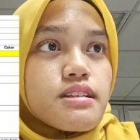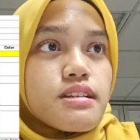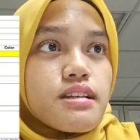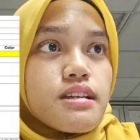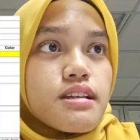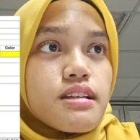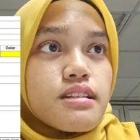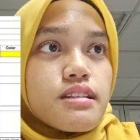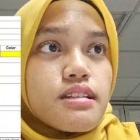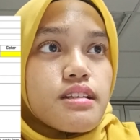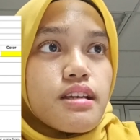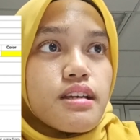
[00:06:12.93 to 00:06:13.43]

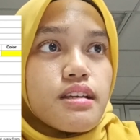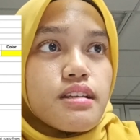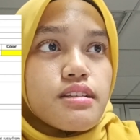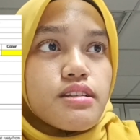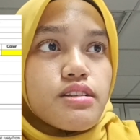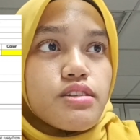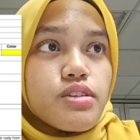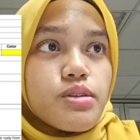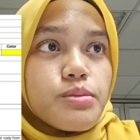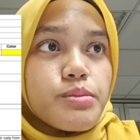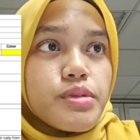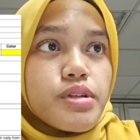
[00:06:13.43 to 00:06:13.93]
And then
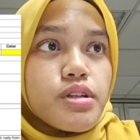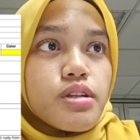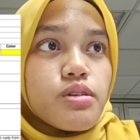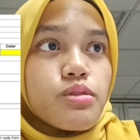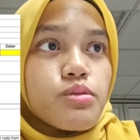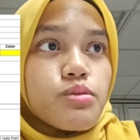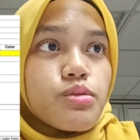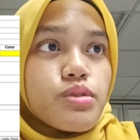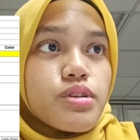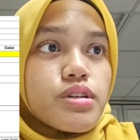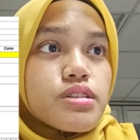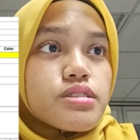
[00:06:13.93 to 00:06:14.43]
the
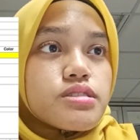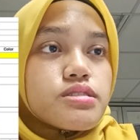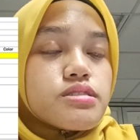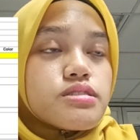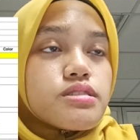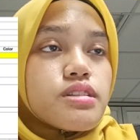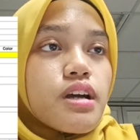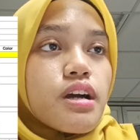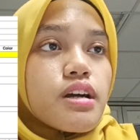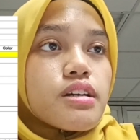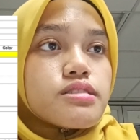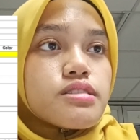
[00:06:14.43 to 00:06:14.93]
remedial works,
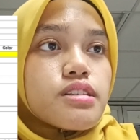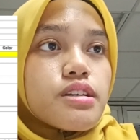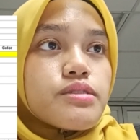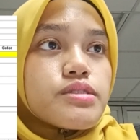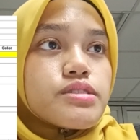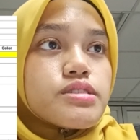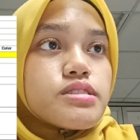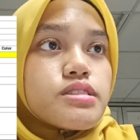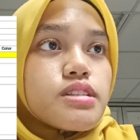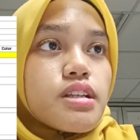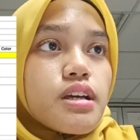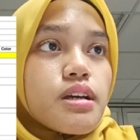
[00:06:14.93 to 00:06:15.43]
there are
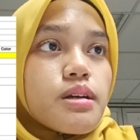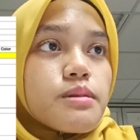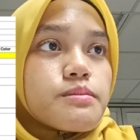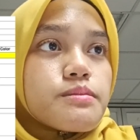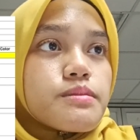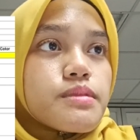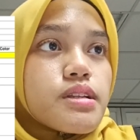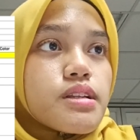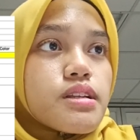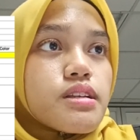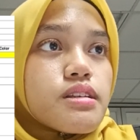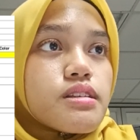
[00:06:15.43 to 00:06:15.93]
7 steps.
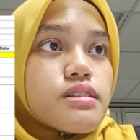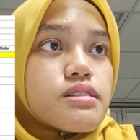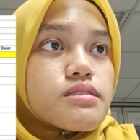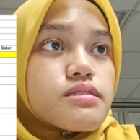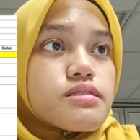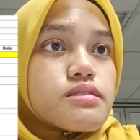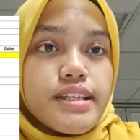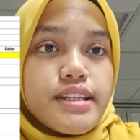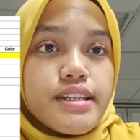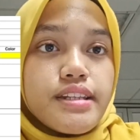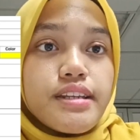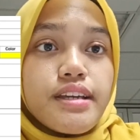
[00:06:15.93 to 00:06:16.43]

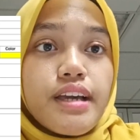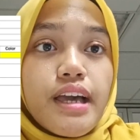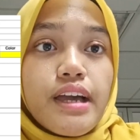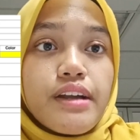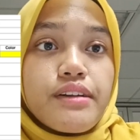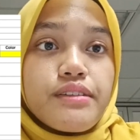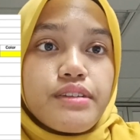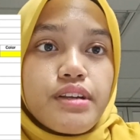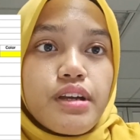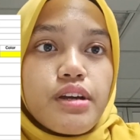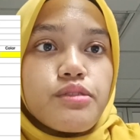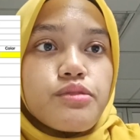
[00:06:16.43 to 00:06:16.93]
Clean the
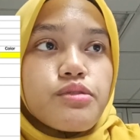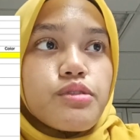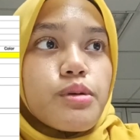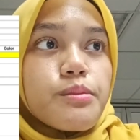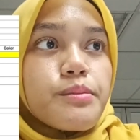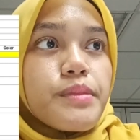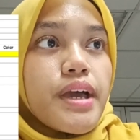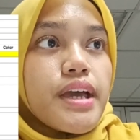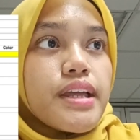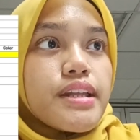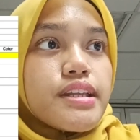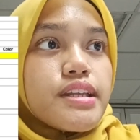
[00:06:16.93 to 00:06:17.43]
area
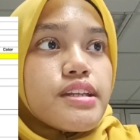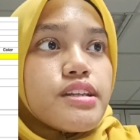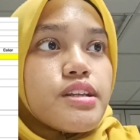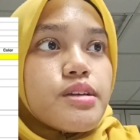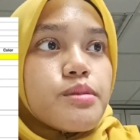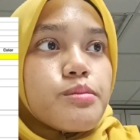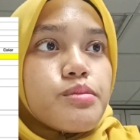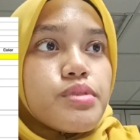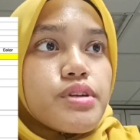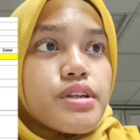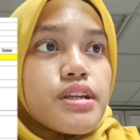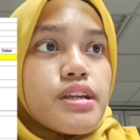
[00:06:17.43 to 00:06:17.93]
from any
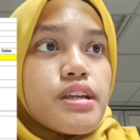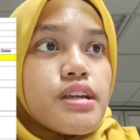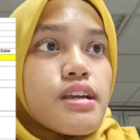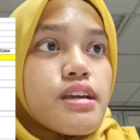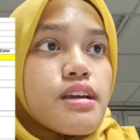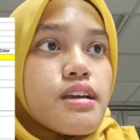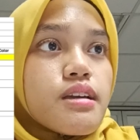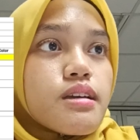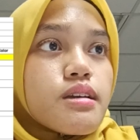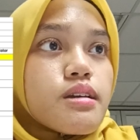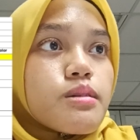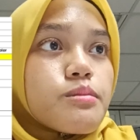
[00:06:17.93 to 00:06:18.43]
debris.
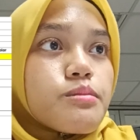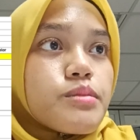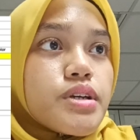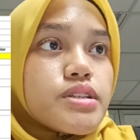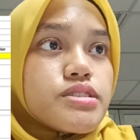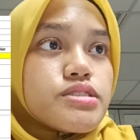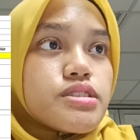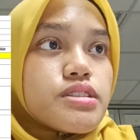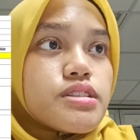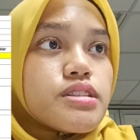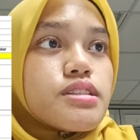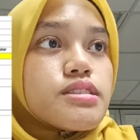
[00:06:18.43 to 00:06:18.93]

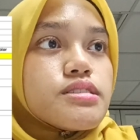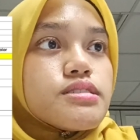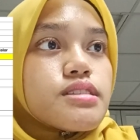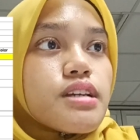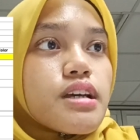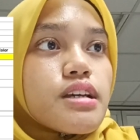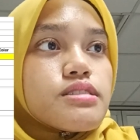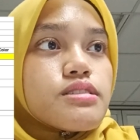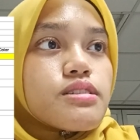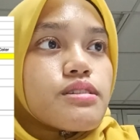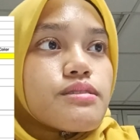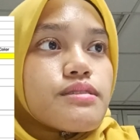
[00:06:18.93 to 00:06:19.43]
Measure the
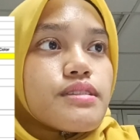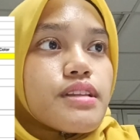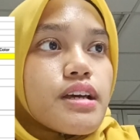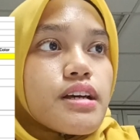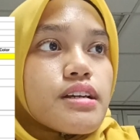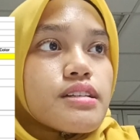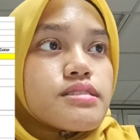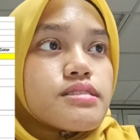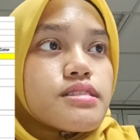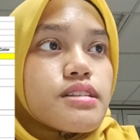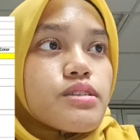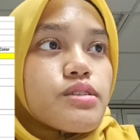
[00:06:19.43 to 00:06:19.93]
size of
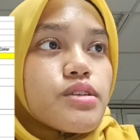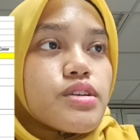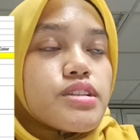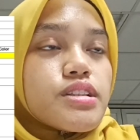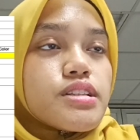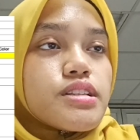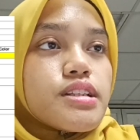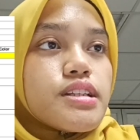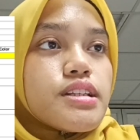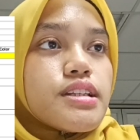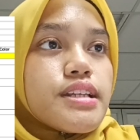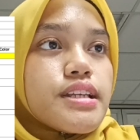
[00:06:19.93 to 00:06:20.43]
tiles and
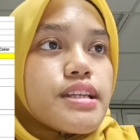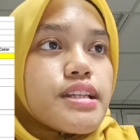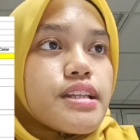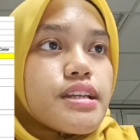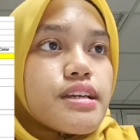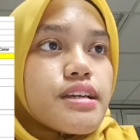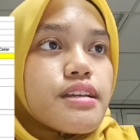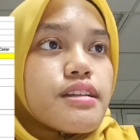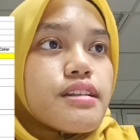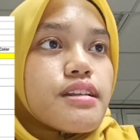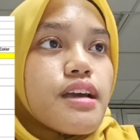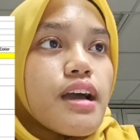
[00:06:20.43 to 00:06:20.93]
quantity
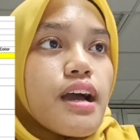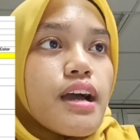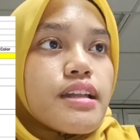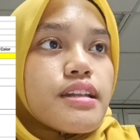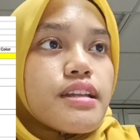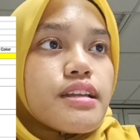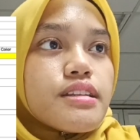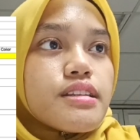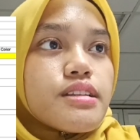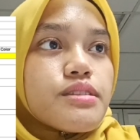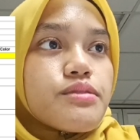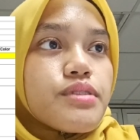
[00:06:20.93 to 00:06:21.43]
needed.
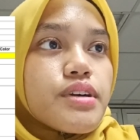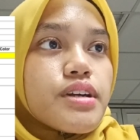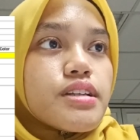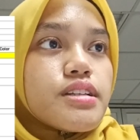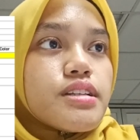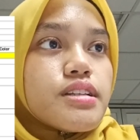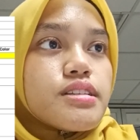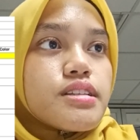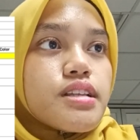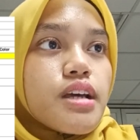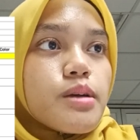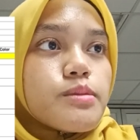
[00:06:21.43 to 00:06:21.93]
Identify
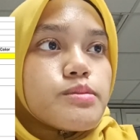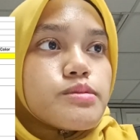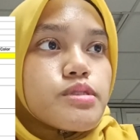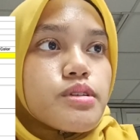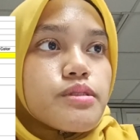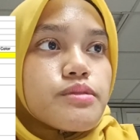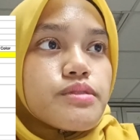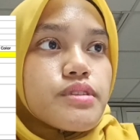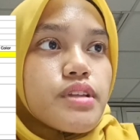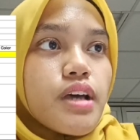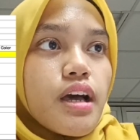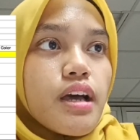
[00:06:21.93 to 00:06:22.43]
the types
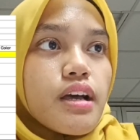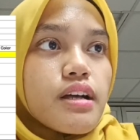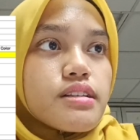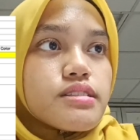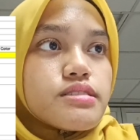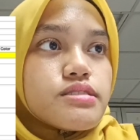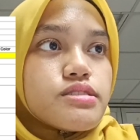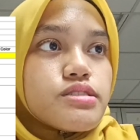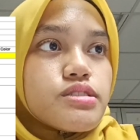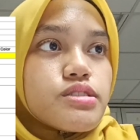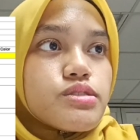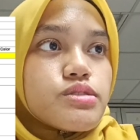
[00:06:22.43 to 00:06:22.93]
of
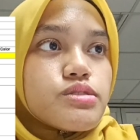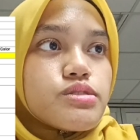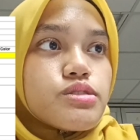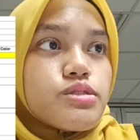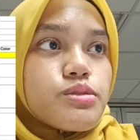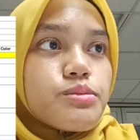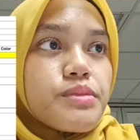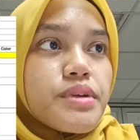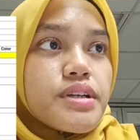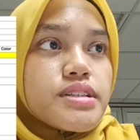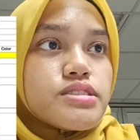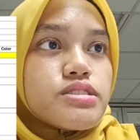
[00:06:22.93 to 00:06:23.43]
tiles used
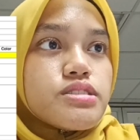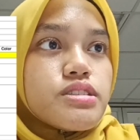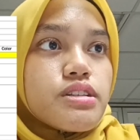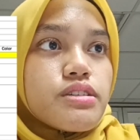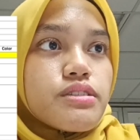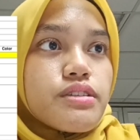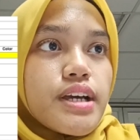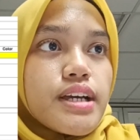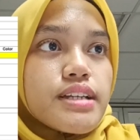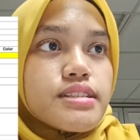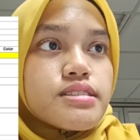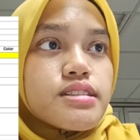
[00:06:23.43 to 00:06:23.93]
to match the
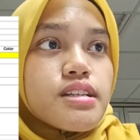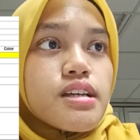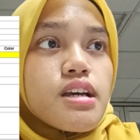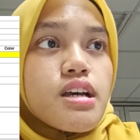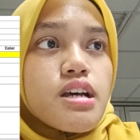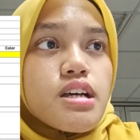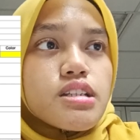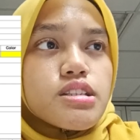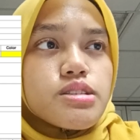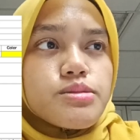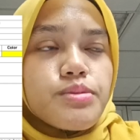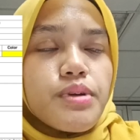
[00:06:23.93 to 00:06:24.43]
rest.
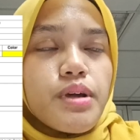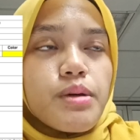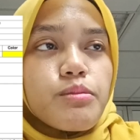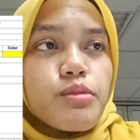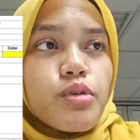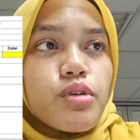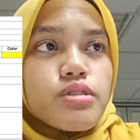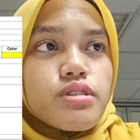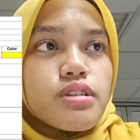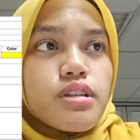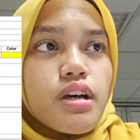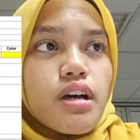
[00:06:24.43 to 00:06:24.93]
Spread
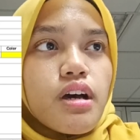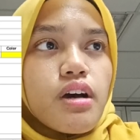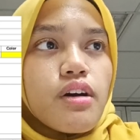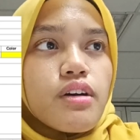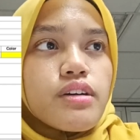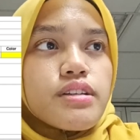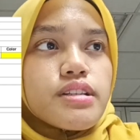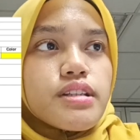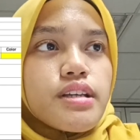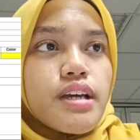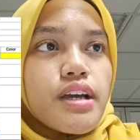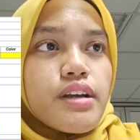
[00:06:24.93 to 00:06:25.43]
mortar
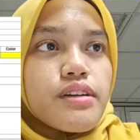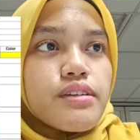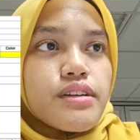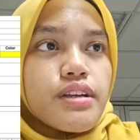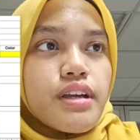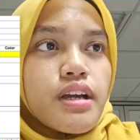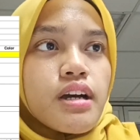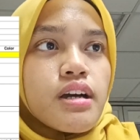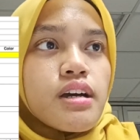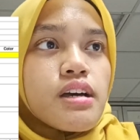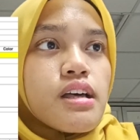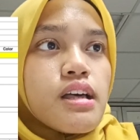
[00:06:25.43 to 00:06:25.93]
on the
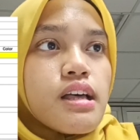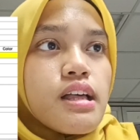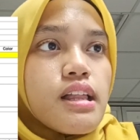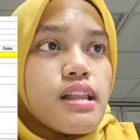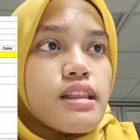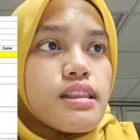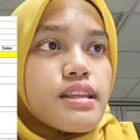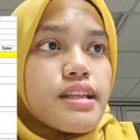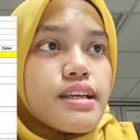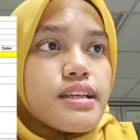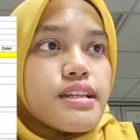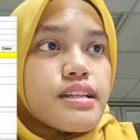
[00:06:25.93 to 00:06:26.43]
area.
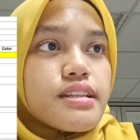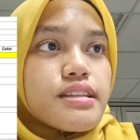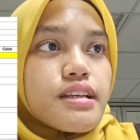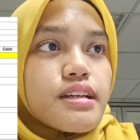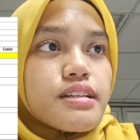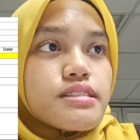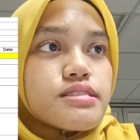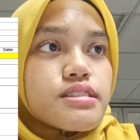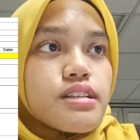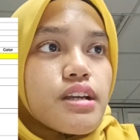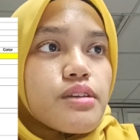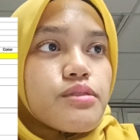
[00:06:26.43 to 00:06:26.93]
Lay the
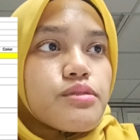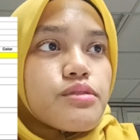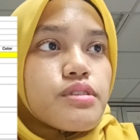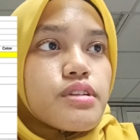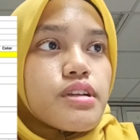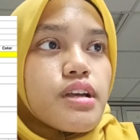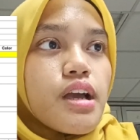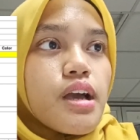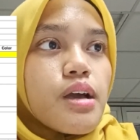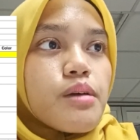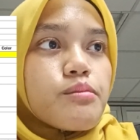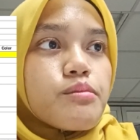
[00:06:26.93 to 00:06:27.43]
tiles
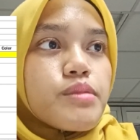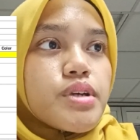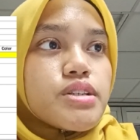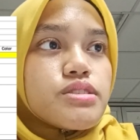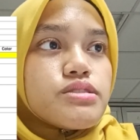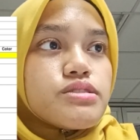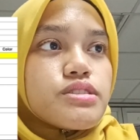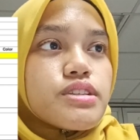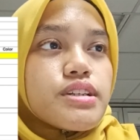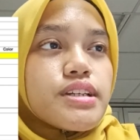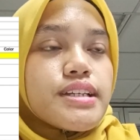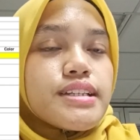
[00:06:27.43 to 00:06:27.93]
carefully and make
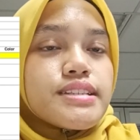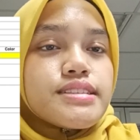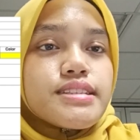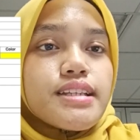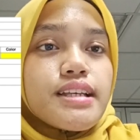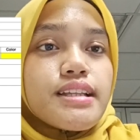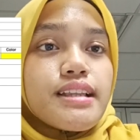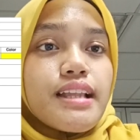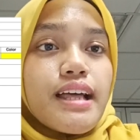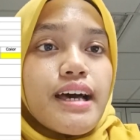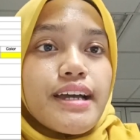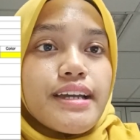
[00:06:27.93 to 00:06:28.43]
sure it's
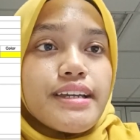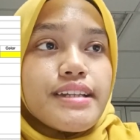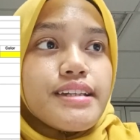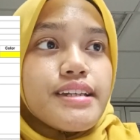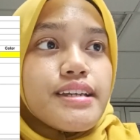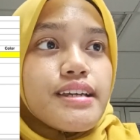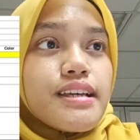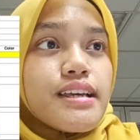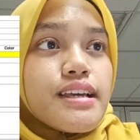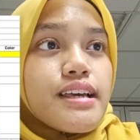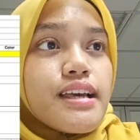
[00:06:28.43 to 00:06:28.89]
aligned.